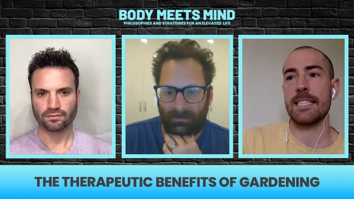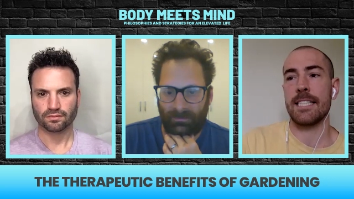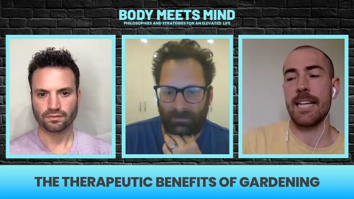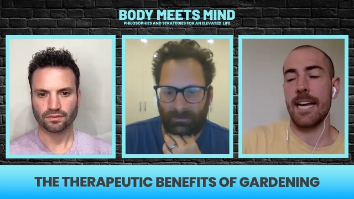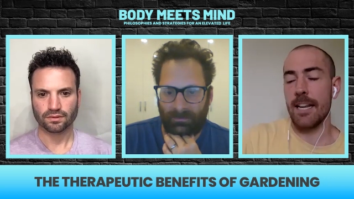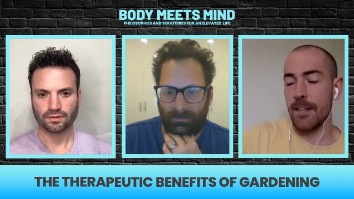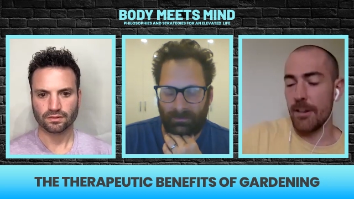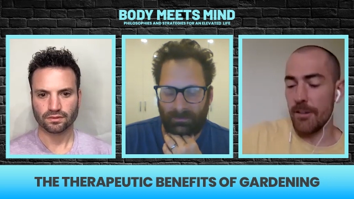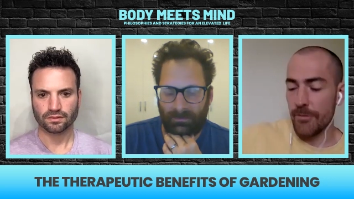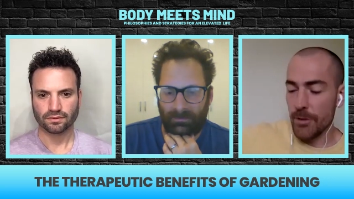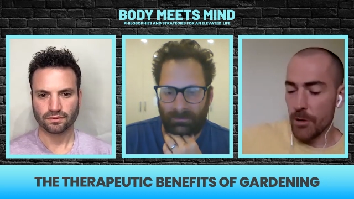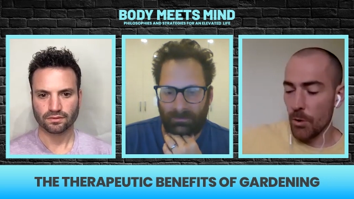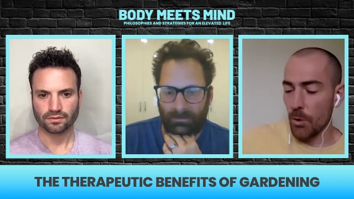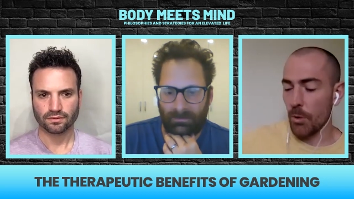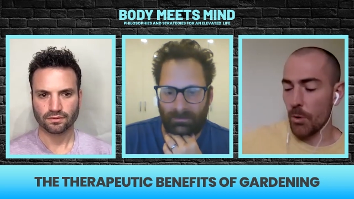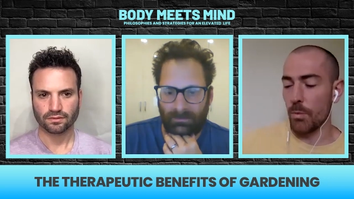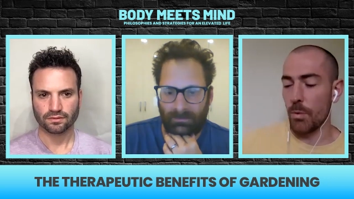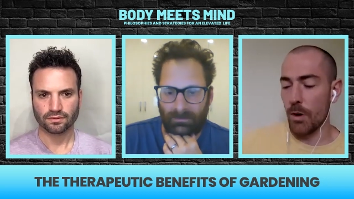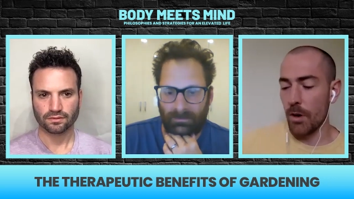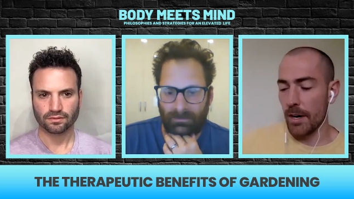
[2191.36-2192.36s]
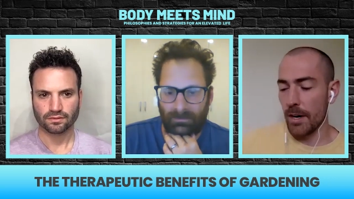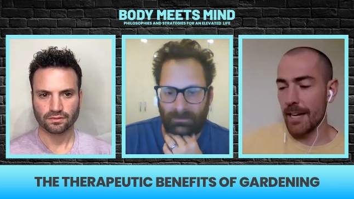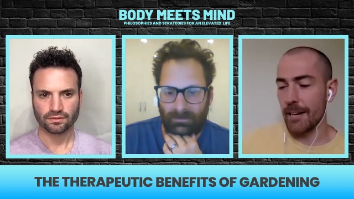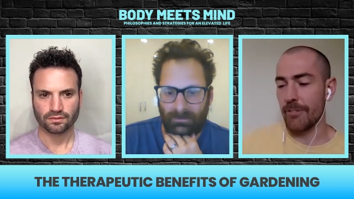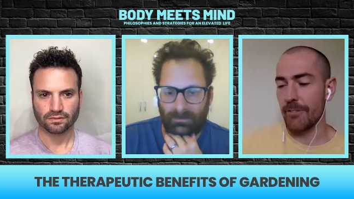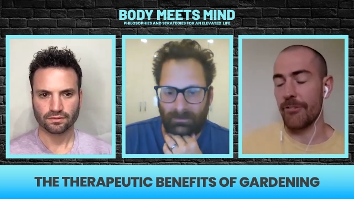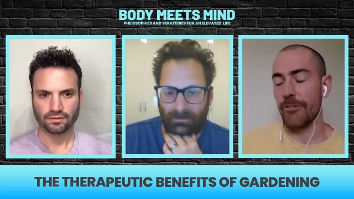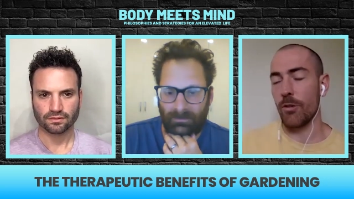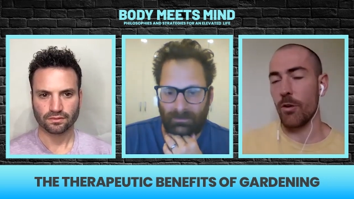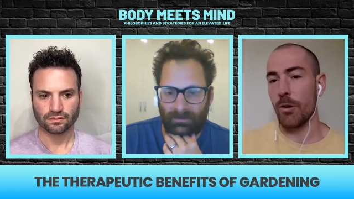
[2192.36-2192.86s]
Speaker 1: does any of your
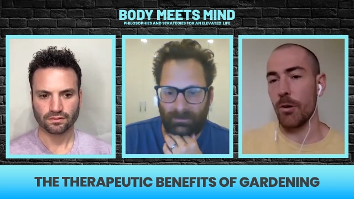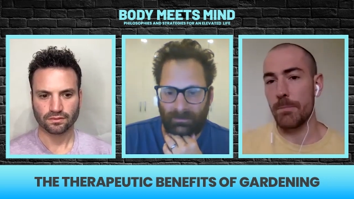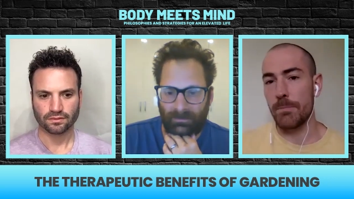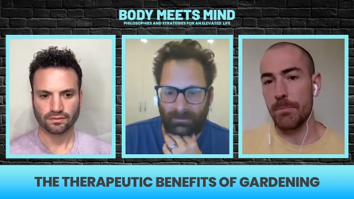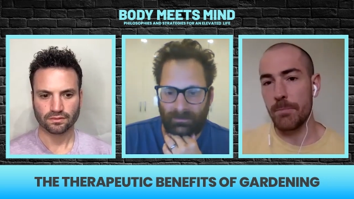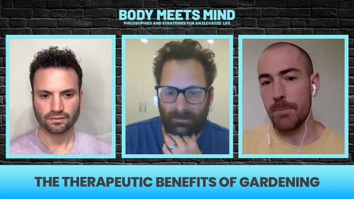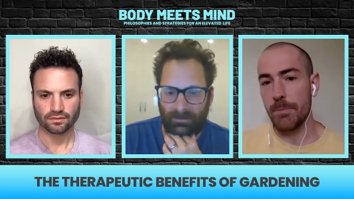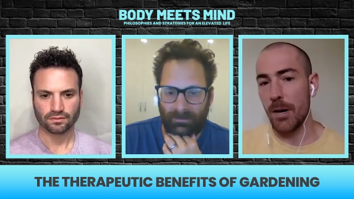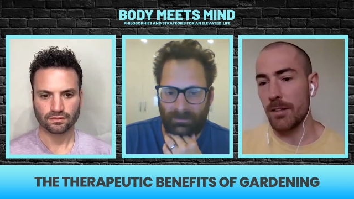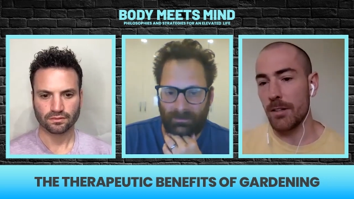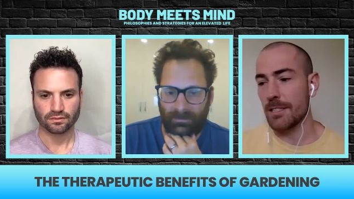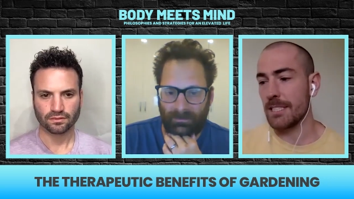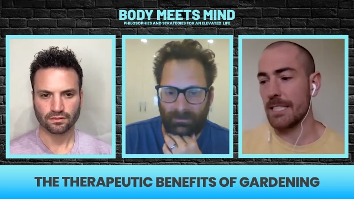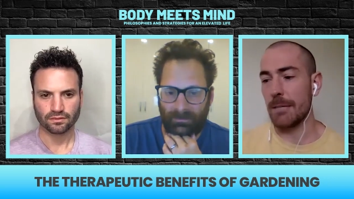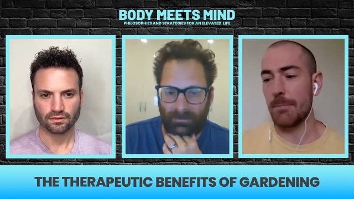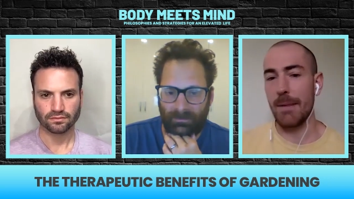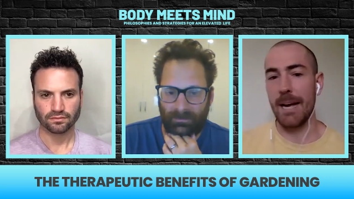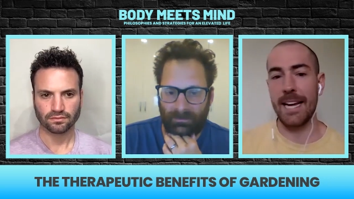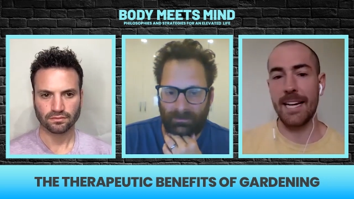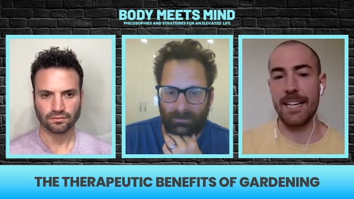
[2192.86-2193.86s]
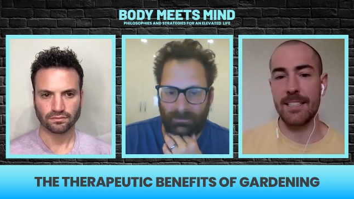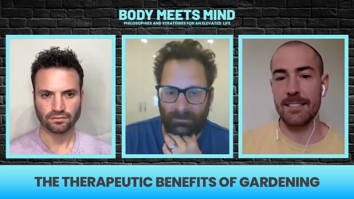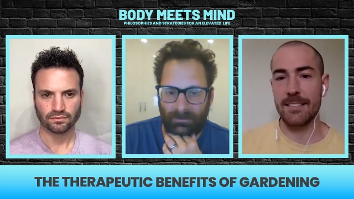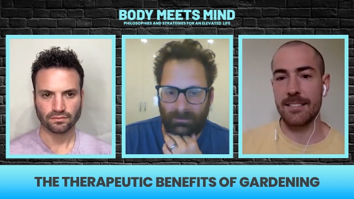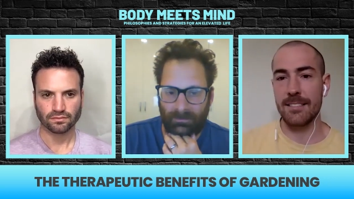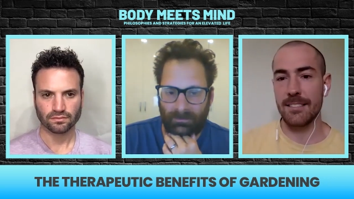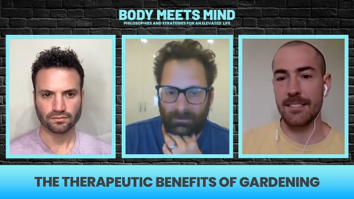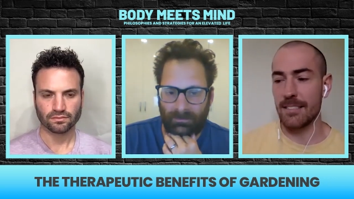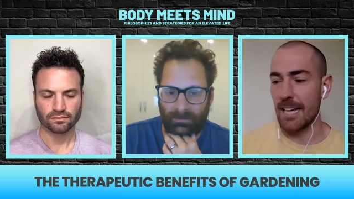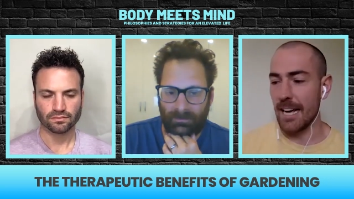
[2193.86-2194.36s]
work inform
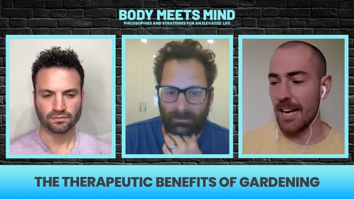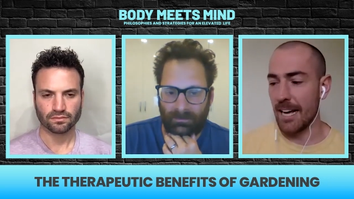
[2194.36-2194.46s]
policymakers